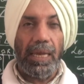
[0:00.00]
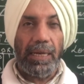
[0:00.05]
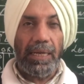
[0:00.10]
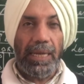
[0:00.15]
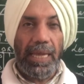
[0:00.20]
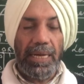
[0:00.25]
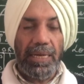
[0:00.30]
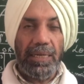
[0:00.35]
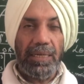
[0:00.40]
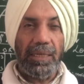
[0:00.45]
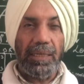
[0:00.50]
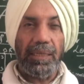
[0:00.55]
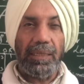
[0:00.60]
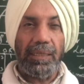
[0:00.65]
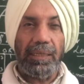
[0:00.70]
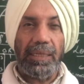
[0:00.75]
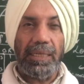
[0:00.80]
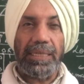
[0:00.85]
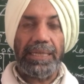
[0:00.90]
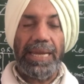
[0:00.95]

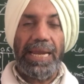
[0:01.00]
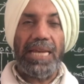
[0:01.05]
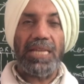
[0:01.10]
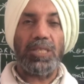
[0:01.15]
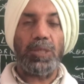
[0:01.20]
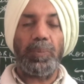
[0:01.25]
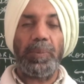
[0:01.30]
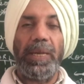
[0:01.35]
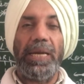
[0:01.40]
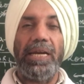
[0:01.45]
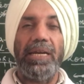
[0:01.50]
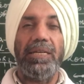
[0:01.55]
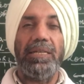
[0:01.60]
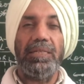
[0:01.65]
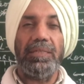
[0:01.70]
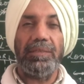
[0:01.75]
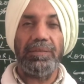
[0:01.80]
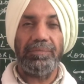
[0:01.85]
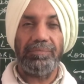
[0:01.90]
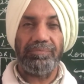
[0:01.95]
Then it gains speed,
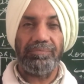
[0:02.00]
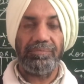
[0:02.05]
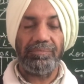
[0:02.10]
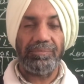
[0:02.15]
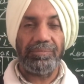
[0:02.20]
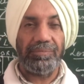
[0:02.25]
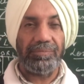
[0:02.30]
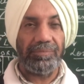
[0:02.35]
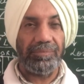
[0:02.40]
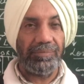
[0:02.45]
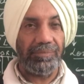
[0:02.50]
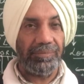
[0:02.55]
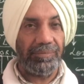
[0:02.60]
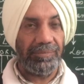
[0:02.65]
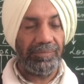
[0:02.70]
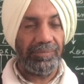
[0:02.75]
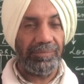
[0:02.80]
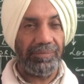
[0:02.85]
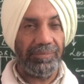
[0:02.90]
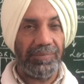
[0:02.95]

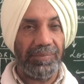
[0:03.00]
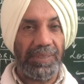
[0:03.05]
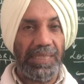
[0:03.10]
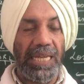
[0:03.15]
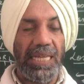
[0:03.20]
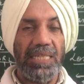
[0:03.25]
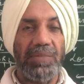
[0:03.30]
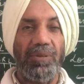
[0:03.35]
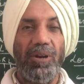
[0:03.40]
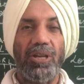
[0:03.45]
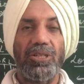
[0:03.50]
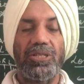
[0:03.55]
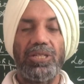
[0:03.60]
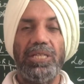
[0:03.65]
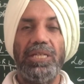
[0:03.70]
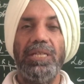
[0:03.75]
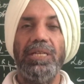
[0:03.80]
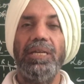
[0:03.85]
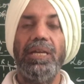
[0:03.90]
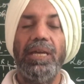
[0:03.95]
gains
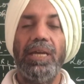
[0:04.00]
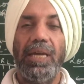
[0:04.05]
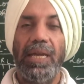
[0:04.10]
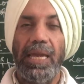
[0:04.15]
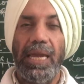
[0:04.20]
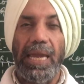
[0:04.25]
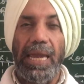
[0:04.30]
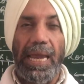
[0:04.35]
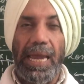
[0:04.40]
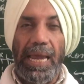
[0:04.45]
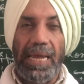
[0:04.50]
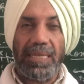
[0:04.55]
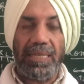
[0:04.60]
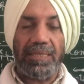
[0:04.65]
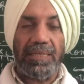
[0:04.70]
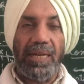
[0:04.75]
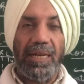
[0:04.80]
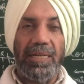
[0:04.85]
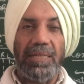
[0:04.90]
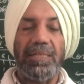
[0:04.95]
velocity. As a
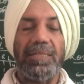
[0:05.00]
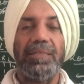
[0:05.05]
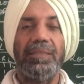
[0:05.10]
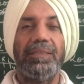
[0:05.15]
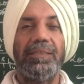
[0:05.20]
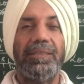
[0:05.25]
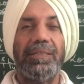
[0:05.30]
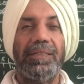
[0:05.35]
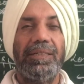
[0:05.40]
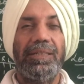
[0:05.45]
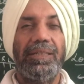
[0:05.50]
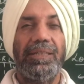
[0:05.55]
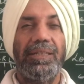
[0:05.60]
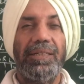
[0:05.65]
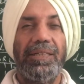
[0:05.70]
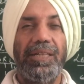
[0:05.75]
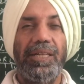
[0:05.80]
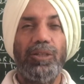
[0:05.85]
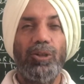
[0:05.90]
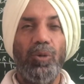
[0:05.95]
result,
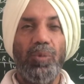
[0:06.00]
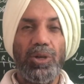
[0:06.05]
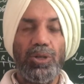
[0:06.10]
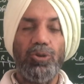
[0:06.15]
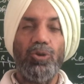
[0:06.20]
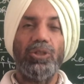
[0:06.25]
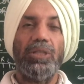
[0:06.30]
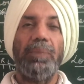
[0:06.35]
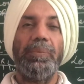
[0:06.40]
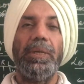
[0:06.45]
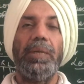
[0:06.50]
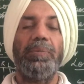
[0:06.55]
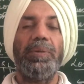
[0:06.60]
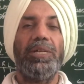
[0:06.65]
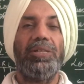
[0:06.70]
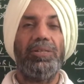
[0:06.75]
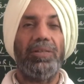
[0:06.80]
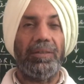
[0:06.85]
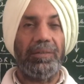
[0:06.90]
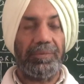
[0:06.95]
it overshoots the mean
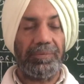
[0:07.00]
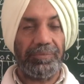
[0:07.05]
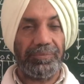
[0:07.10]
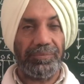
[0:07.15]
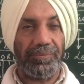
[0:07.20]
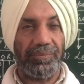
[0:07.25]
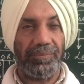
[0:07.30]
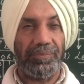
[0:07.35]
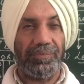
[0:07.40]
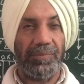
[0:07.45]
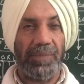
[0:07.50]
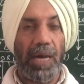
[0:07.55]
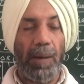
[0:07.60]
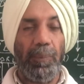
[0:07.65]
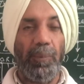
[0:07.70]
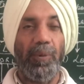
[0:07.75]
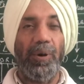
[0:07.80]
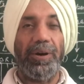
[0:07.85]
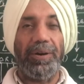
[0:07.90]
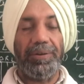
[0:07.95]
position
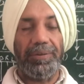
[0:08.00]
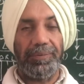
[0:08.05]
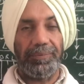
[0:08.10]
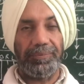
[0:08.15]
upward